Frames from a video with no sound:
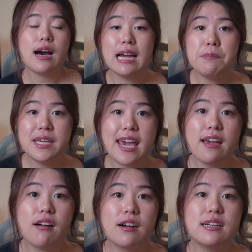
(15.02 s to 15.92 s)

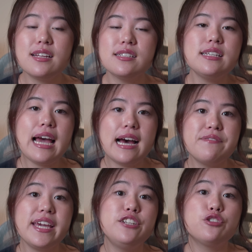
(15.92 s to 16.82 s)
IBKR doesn't have a